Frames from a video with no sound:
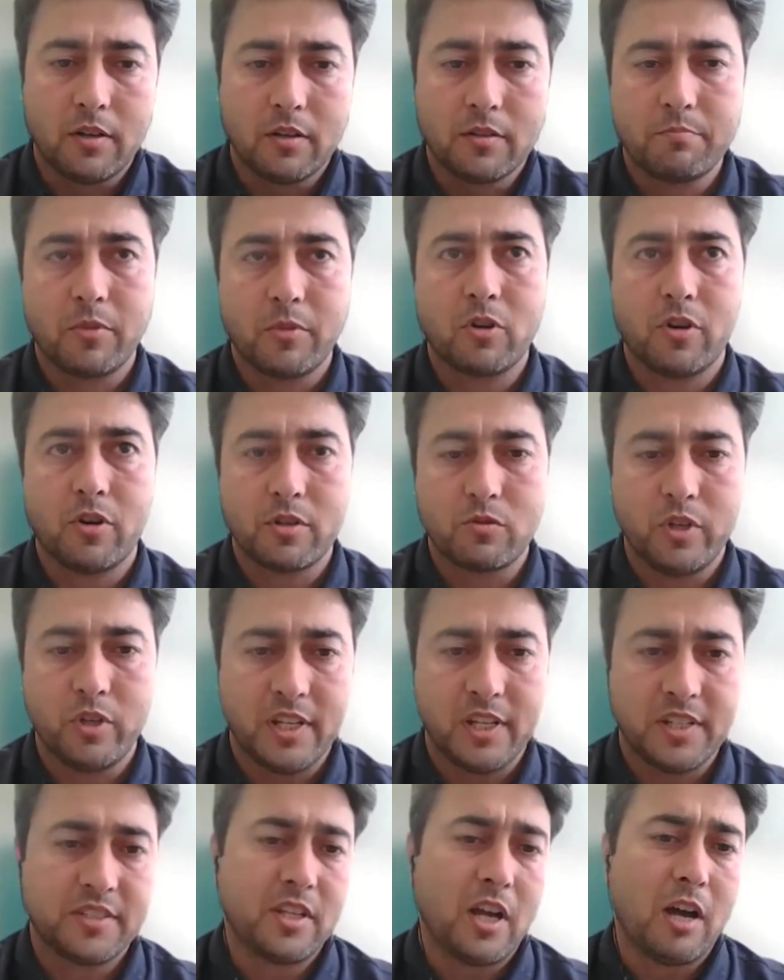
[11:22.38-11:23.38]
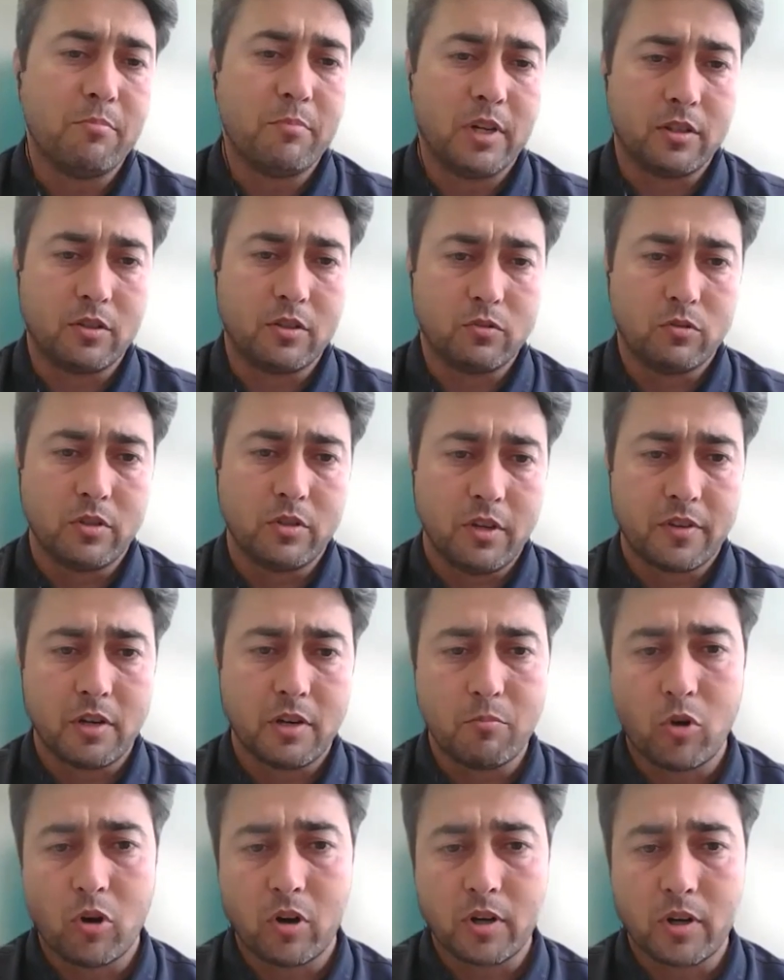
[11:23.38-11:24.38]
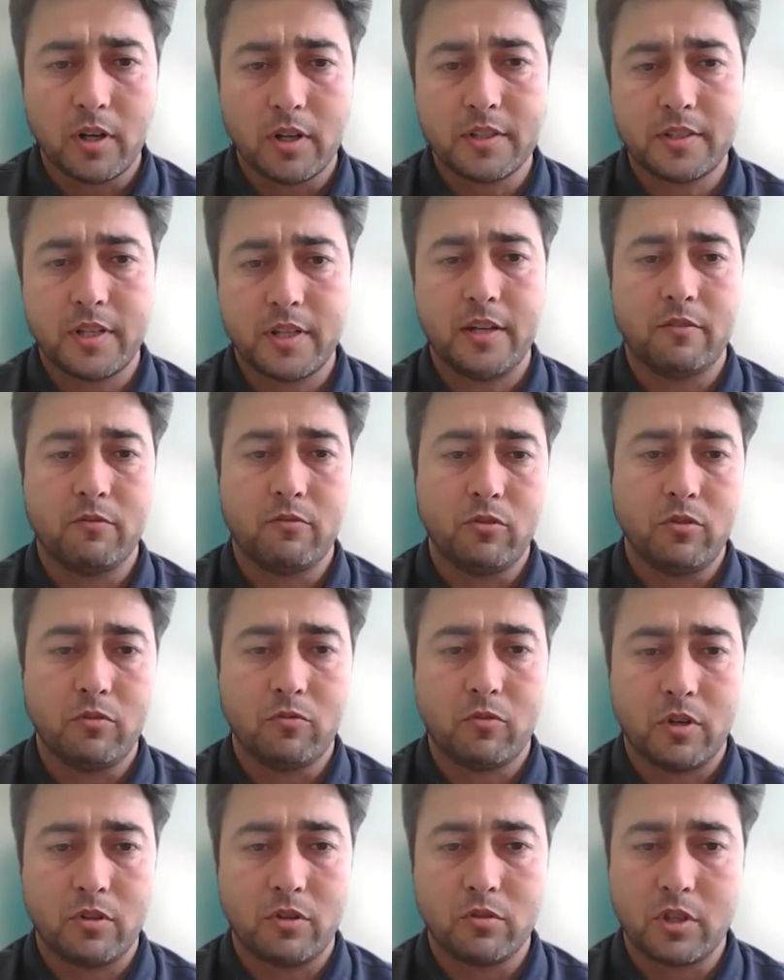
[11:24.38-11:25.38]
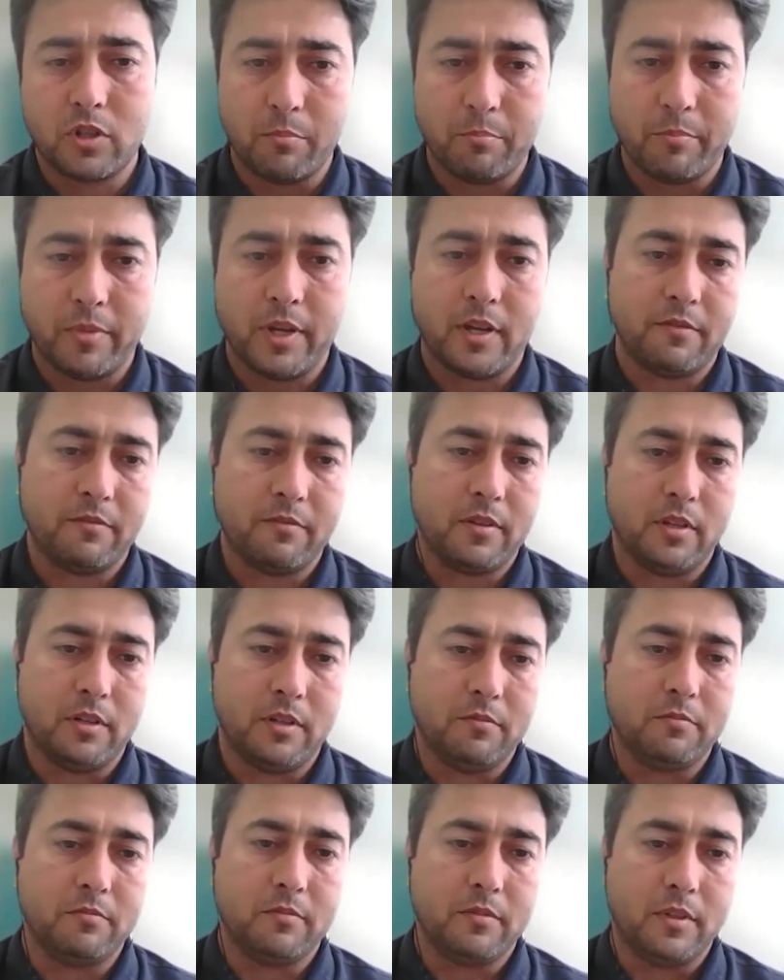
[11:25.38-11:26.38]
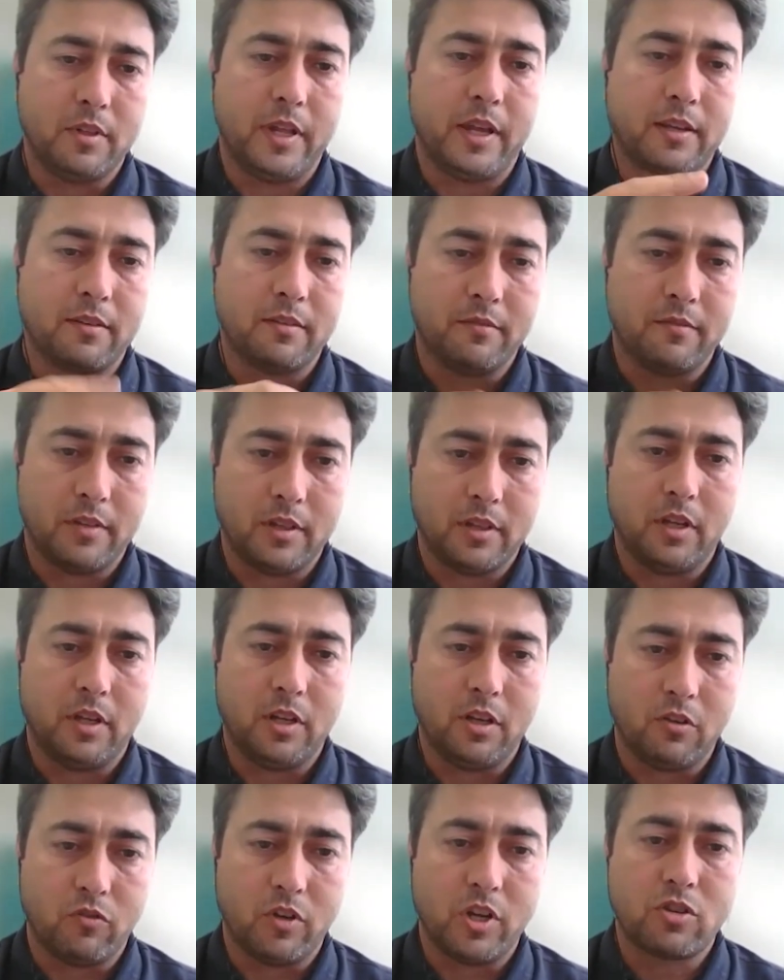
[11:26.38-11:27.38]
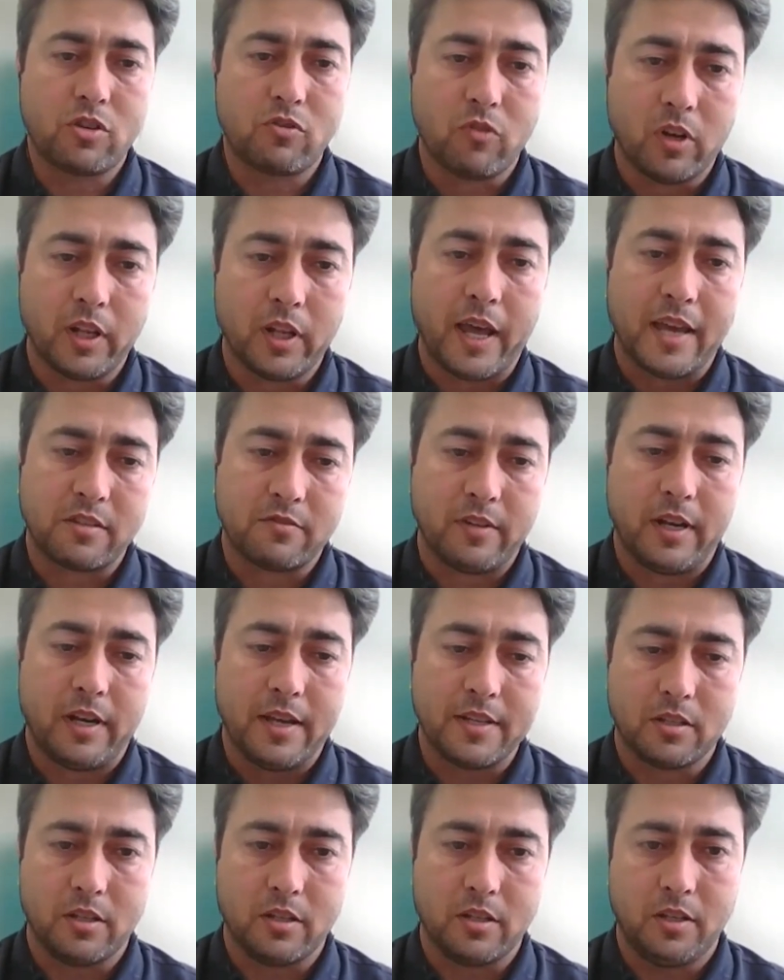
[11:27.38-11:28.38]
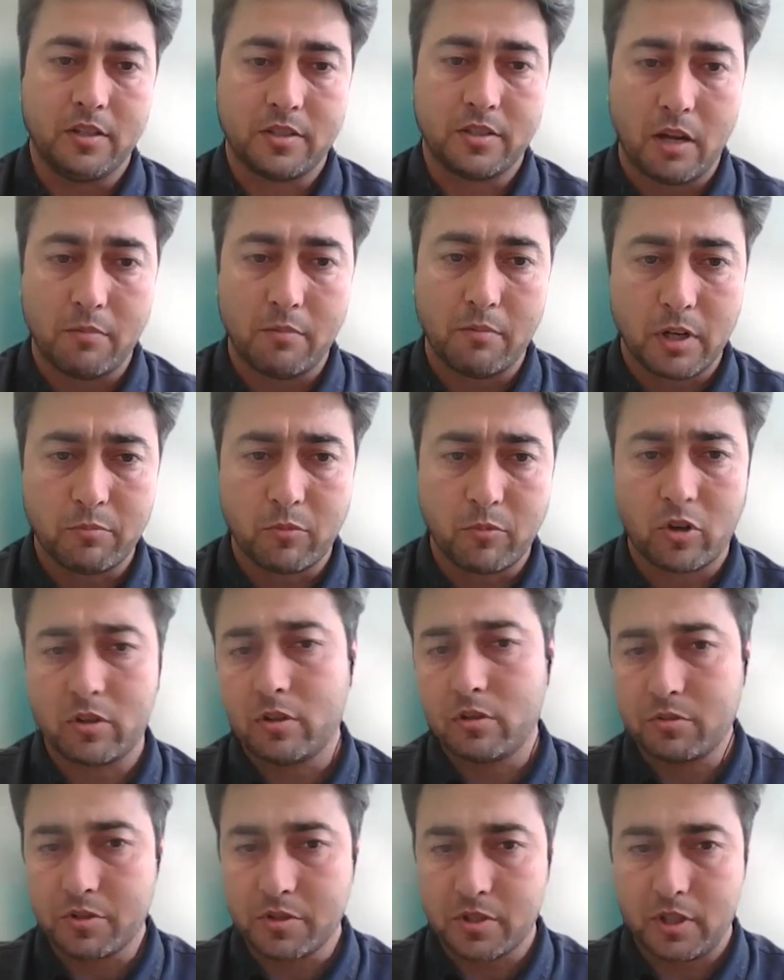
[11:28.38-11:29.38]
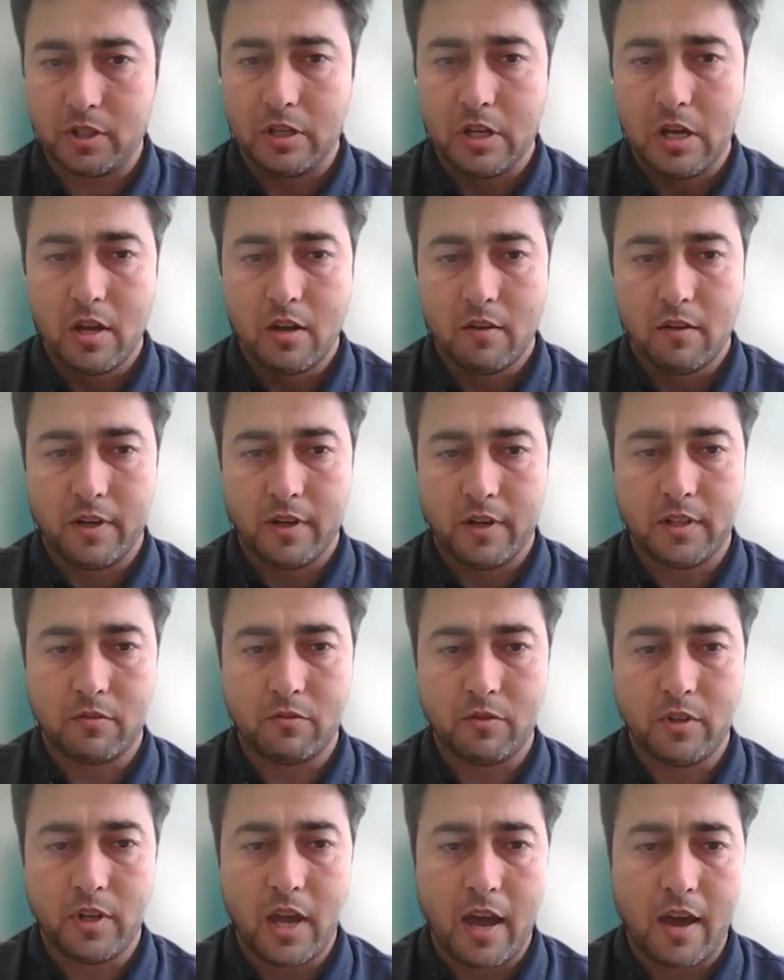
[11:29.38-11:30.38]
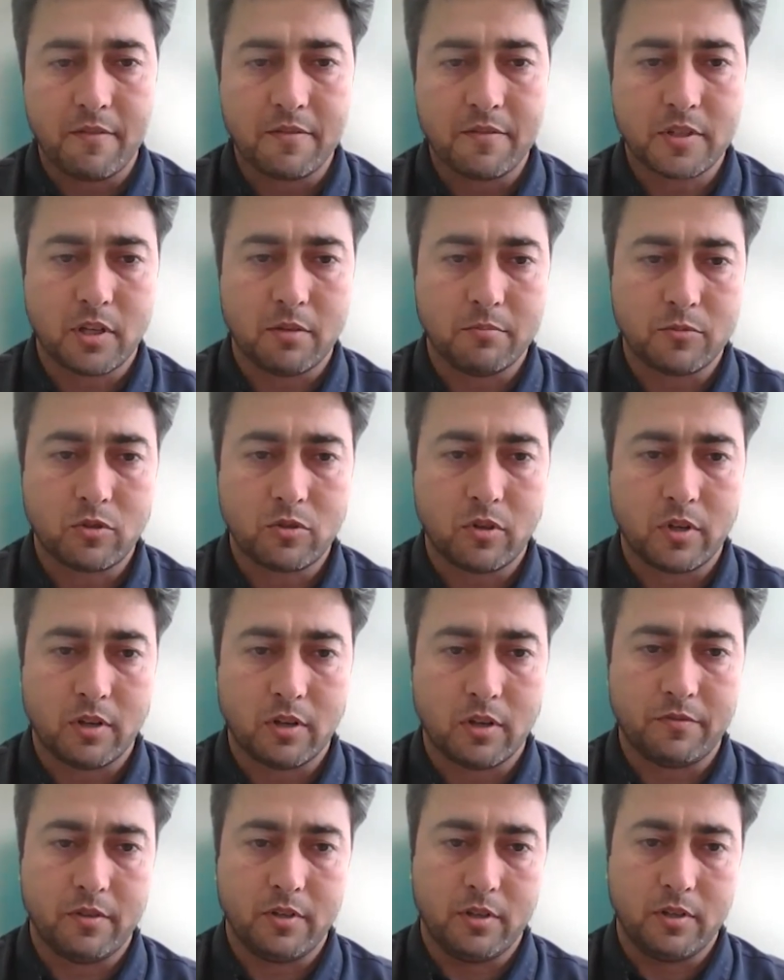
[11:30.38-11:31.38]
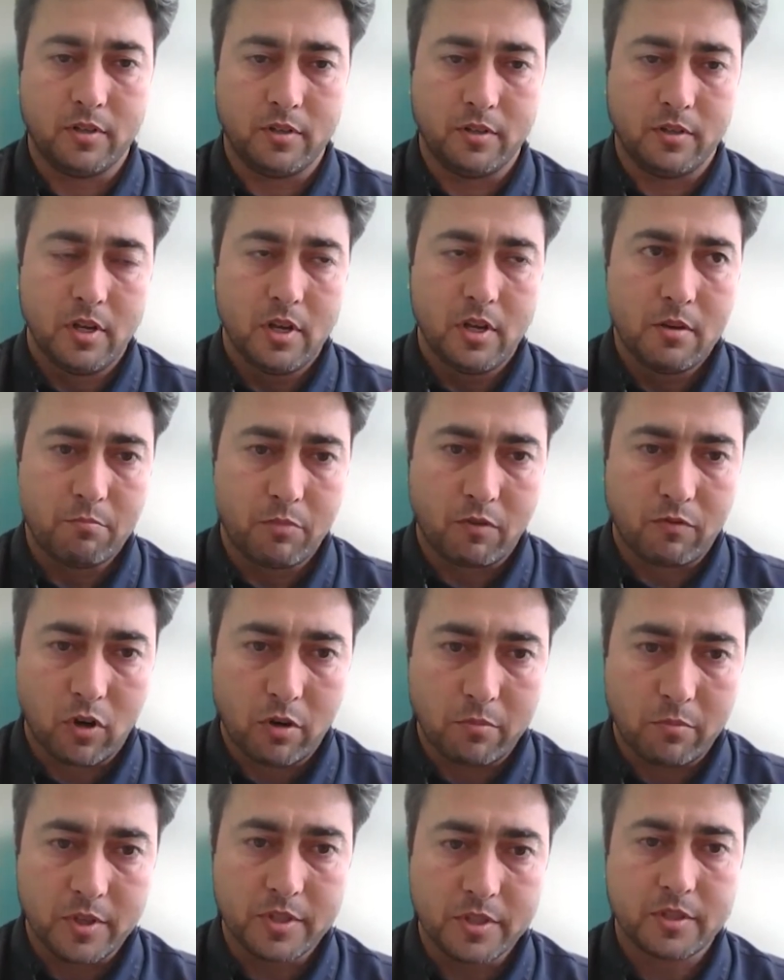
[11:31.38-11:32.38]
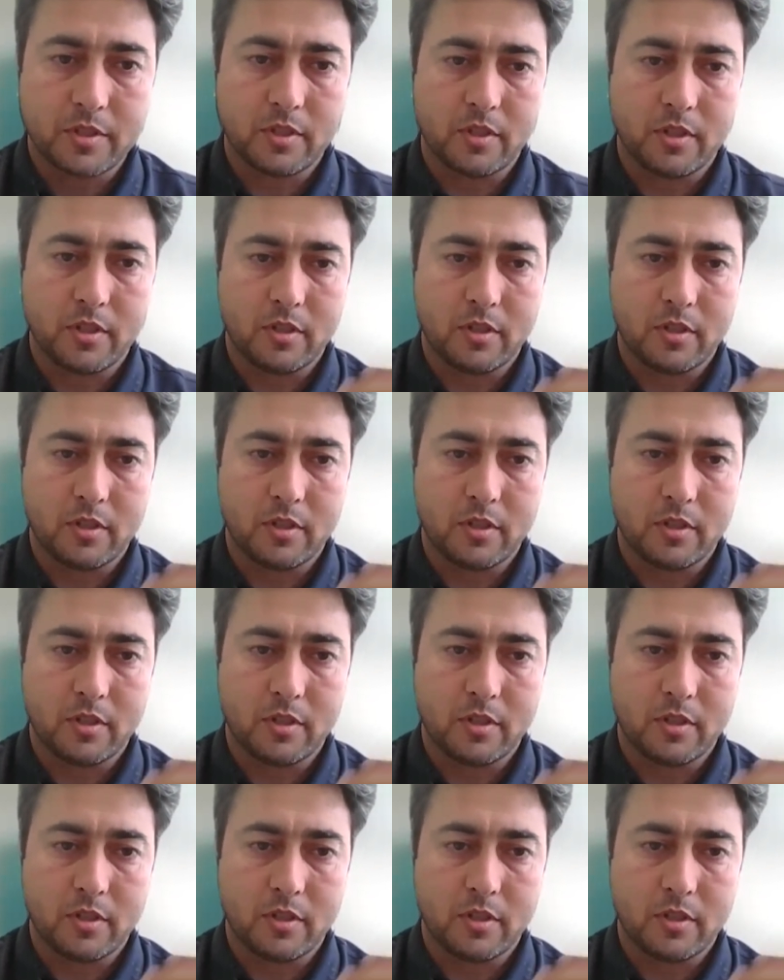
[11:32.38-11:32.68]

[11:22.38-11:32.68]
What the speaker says: because we ensemble two different models and we want to compare with individual as well as the ensemble model to see whether we have some sort of performance